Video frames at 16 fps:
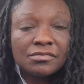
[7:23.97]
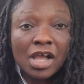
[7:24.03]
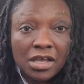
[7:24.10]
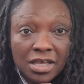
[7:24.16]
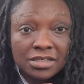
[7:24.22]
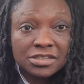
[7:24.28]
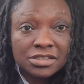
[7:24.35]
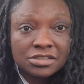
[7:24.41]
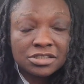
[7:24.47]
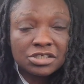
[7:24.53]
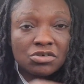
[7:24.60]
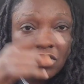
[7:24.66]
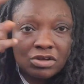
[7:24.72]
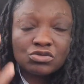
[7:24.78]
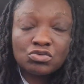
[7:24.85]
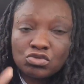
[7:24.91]
Yes,
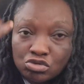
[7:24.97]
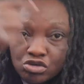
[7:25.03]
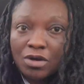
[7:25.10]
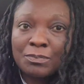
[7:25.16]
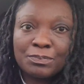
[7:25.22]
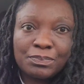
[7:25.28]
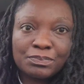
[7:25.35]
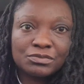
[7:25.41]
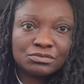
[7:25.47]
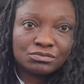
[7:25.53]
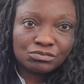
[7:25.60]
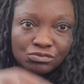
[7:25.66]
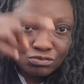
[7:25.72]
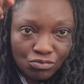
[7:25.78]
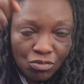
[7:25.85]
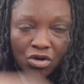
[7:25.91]
JJ, you will drop
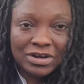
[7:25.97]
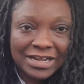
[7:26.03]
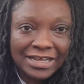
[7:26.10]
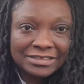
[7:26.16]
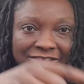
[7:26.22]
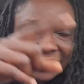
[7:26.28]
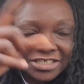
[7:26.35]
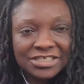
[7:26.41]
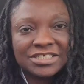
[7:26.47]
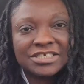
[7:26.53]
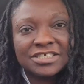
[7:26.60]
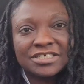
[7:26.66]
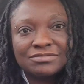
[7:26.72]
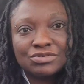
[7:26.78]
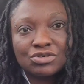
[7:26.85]
more than JJ did,